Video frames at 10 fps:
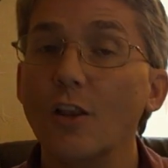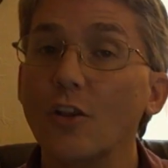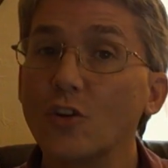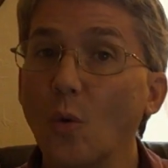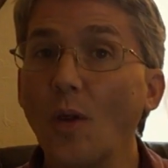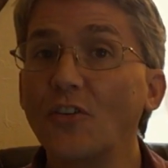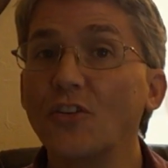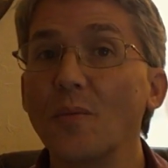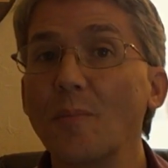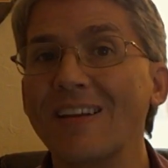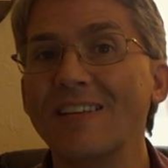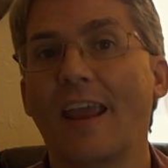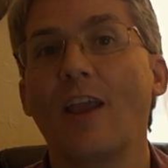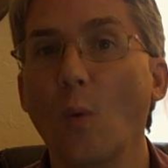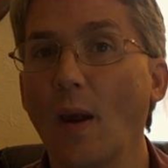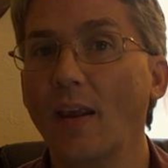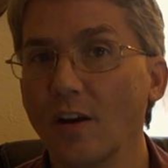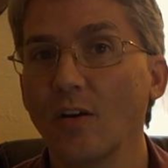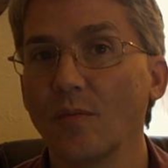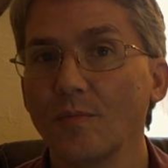So what's the main takeaway
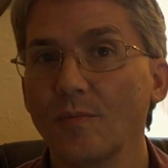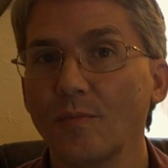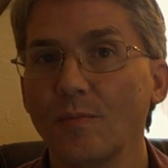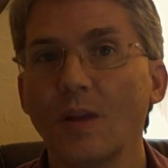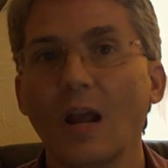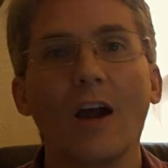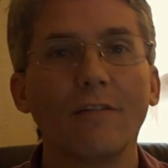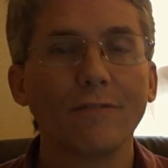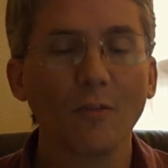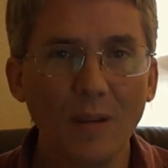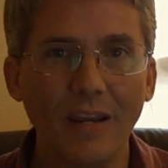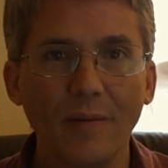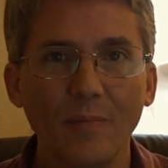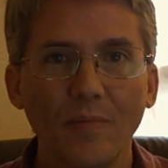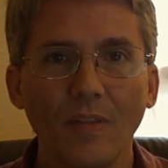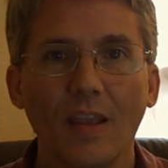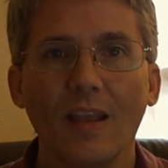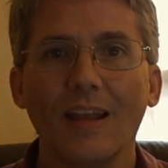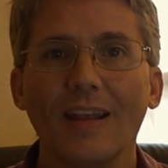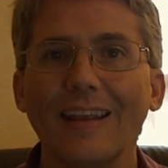here? For me,
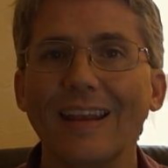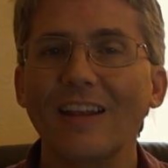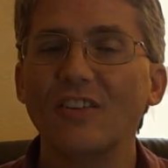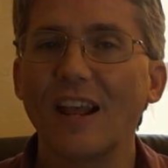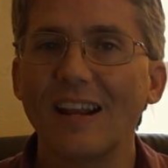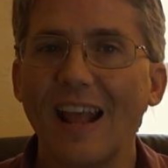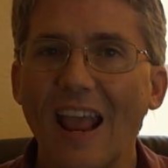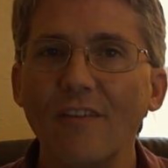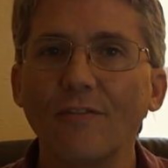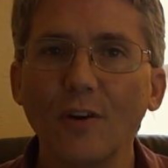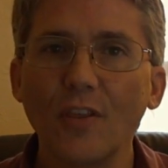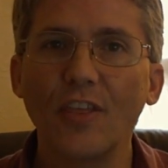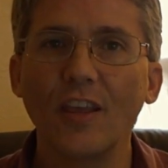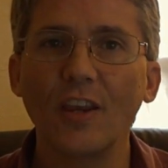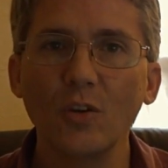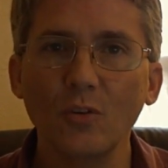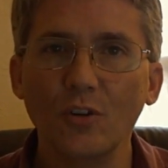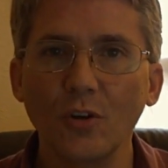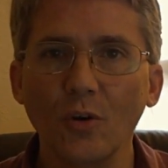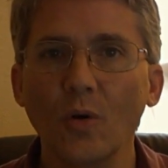it's that everything you
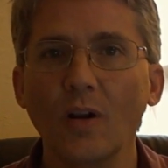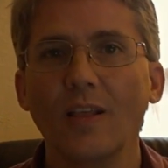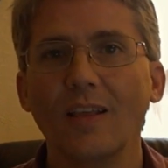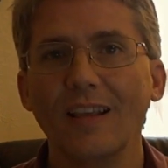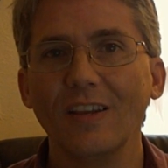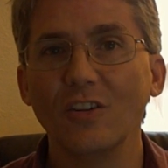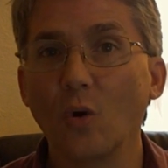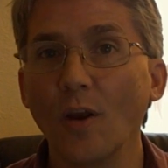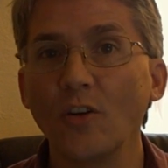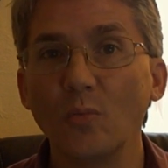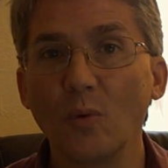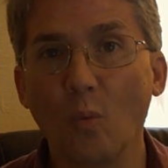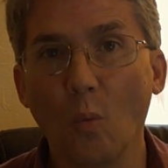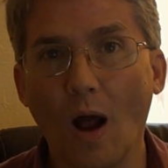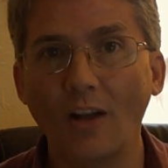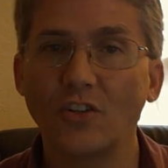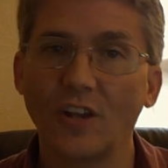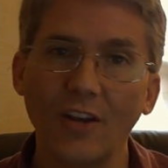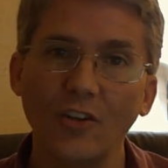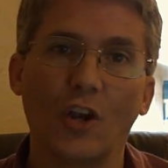do is going to be watched
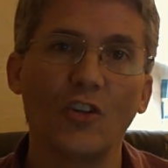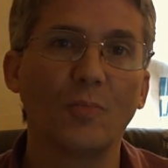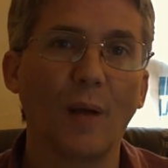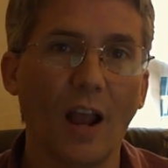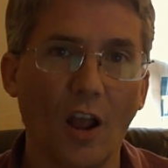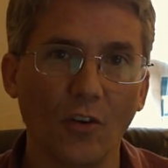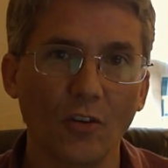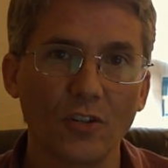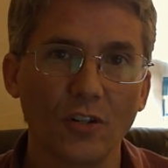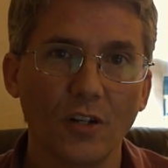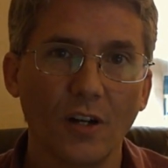and judged by others.